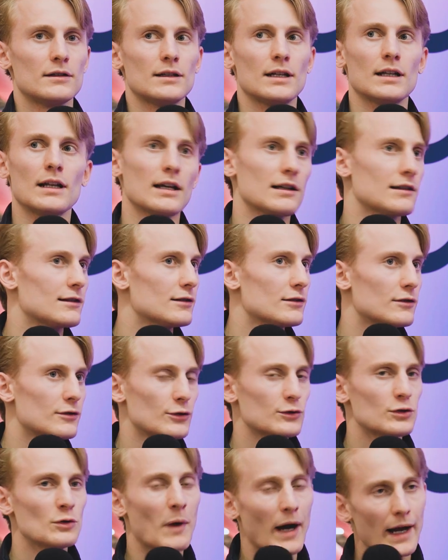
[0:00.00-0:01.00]
and like
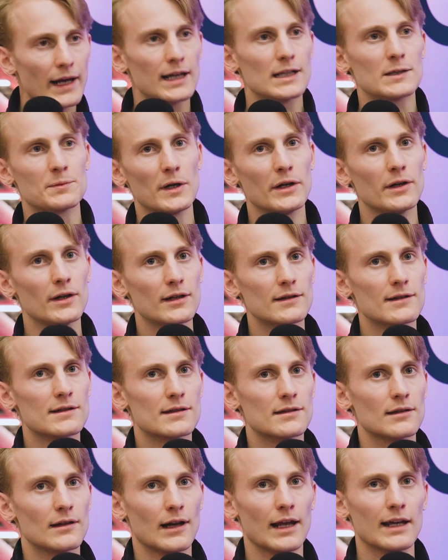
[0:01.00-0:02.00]
due to my
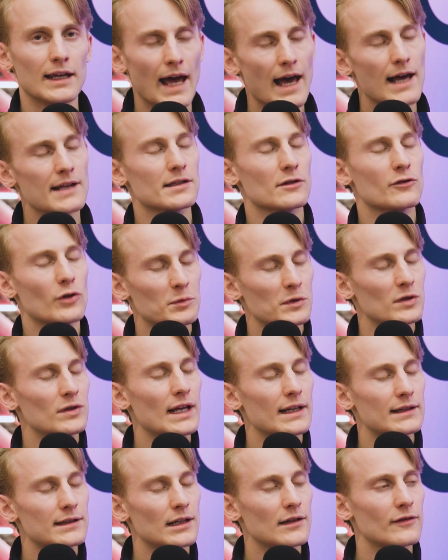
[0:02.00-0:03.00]
experience like as a crypto
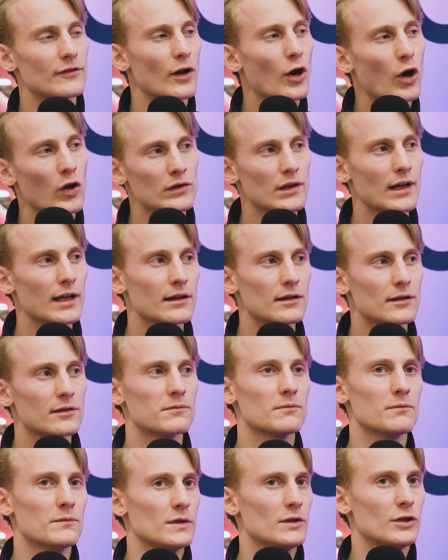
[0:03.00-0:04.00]
native on like
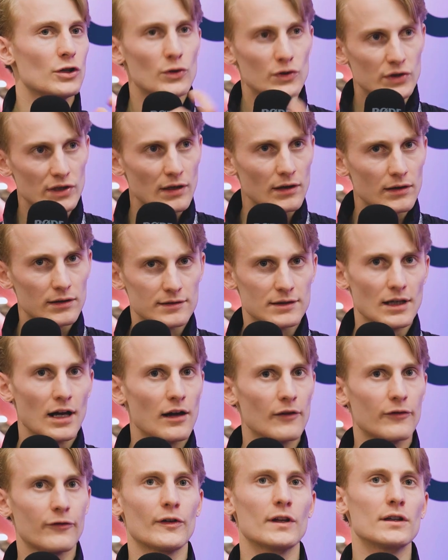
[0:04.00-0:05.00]
using
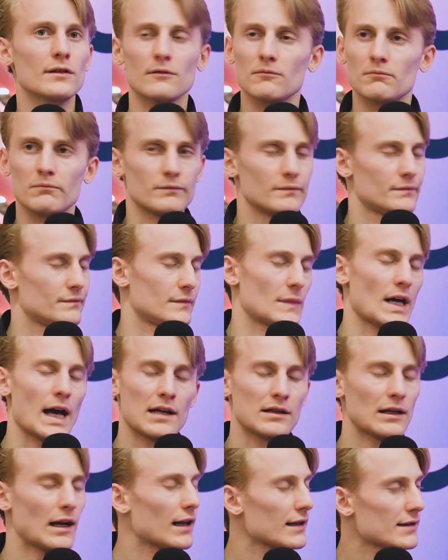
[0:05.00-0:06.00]
stuff and
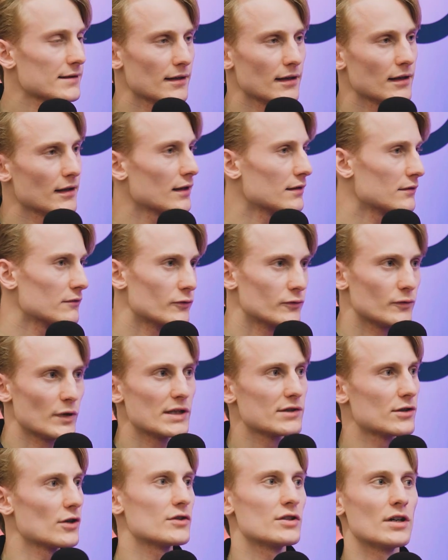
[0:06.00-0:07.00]
analyzing and
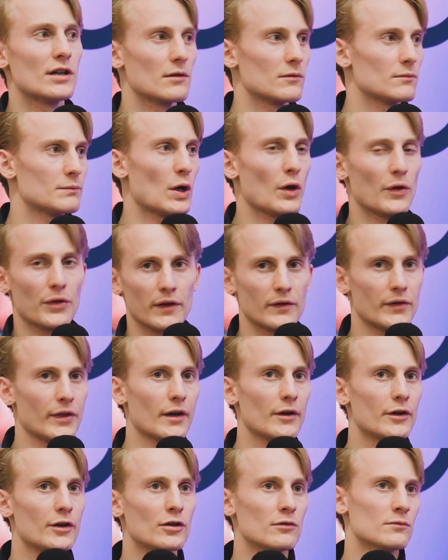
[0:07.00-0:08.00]
researching both
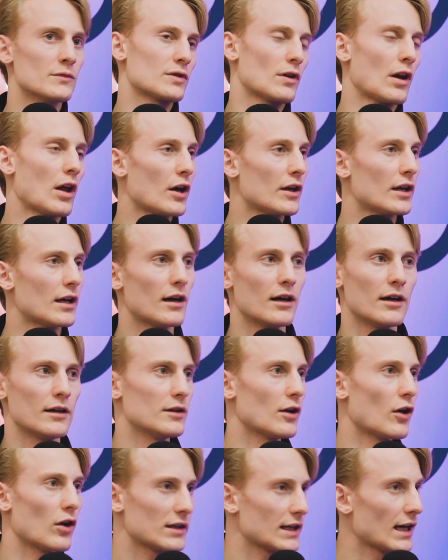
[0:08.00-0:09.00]
ethereum solana
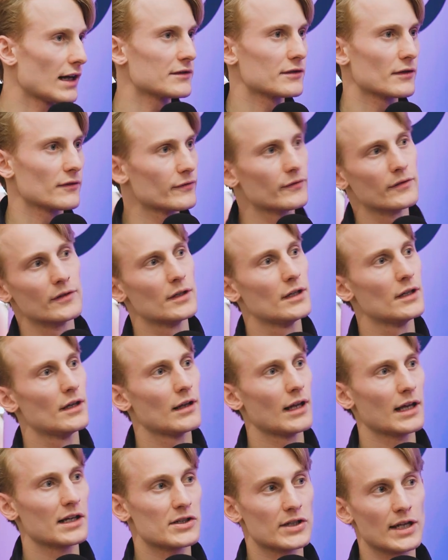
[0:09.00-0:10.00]
and all kinds of
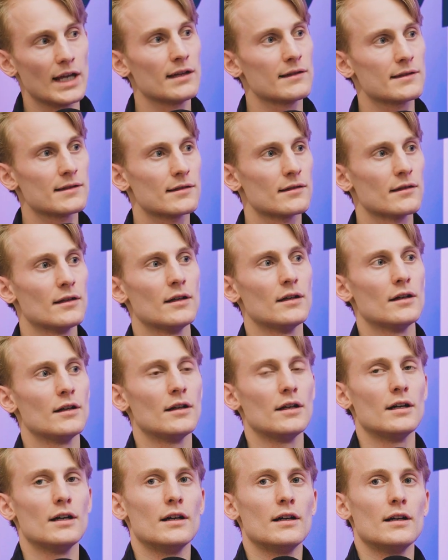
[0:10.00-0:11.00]
like chains
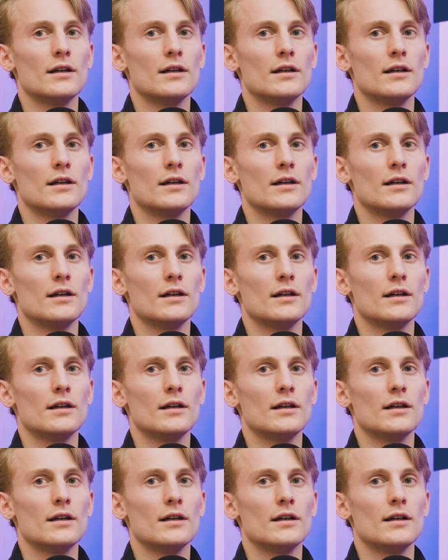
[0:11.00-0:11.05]
mm-hmm.